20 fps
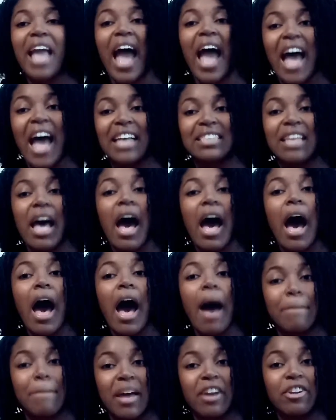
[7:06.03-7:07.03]
has
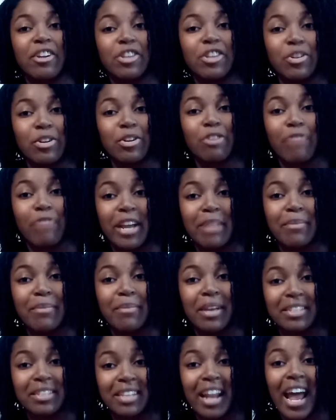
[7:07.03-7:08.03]
a better unit rate
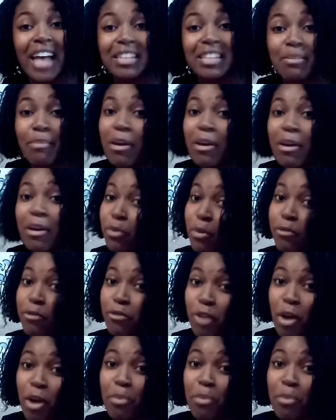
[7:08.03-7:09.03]
because it has a better
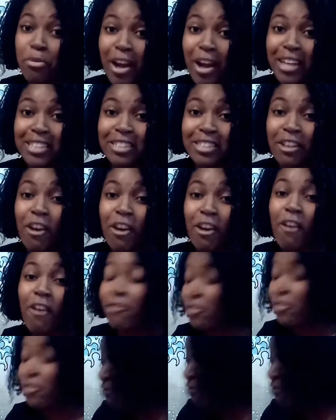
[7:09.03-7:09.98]
overall price for the